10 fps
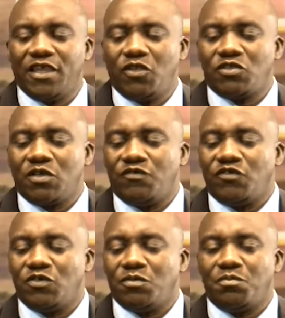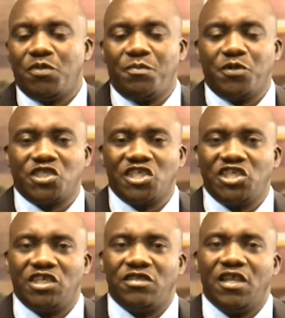lot of ball
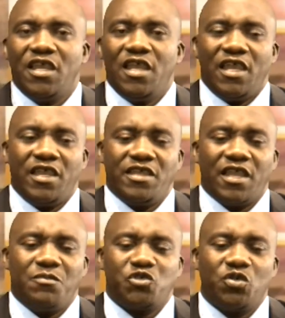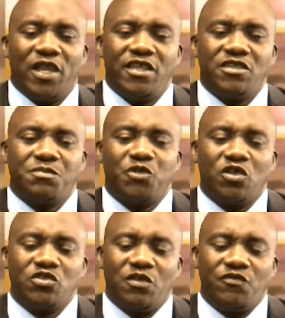possession. I'm sure it's
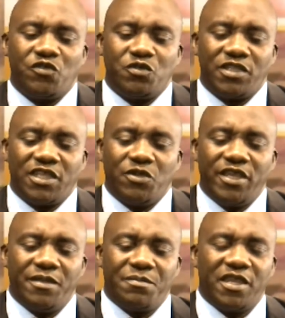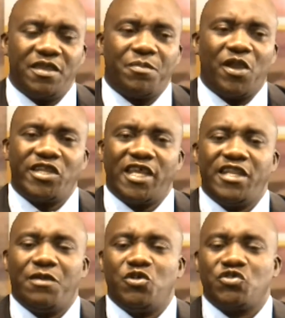because of the way Power
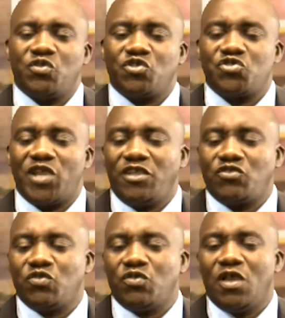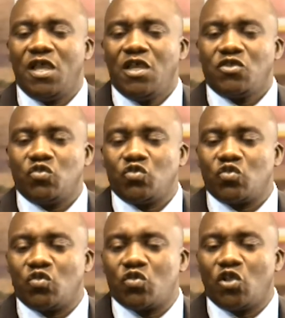Dynamos was trying to
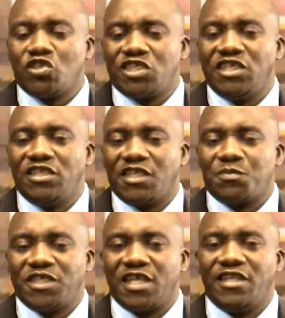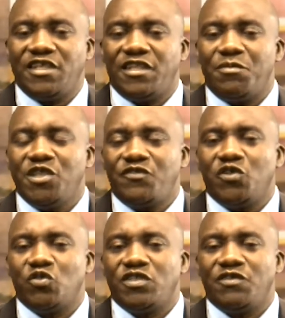close in, especially in the
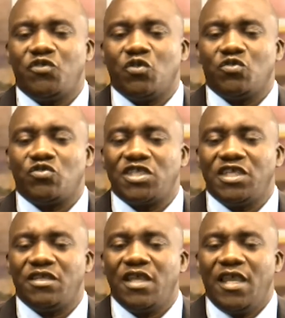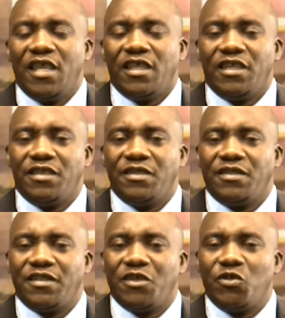midfield. If you could see
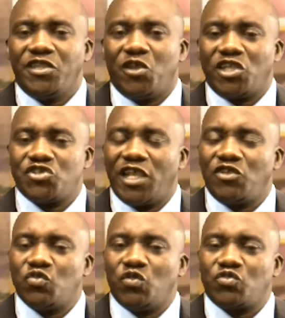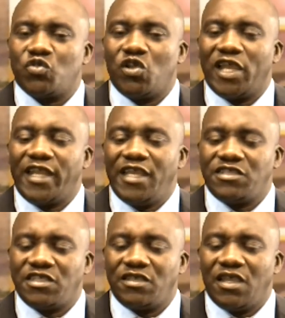the way they were trying to
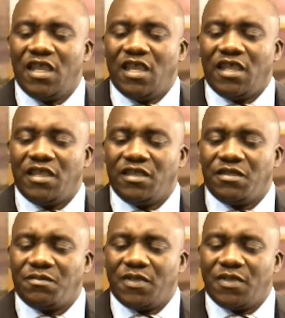organizing their